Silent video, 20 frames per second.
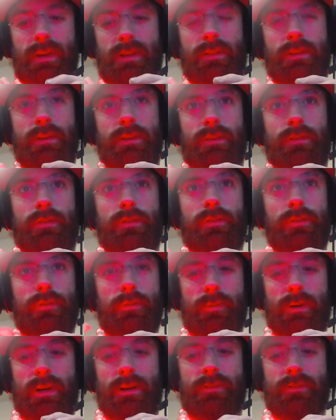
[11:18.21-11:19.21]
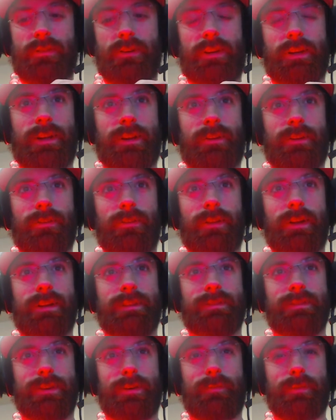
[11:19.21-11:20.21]
the Tsuba actually kind of
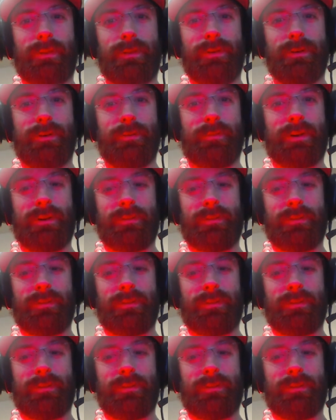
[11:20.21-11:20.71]
lights up a little bit.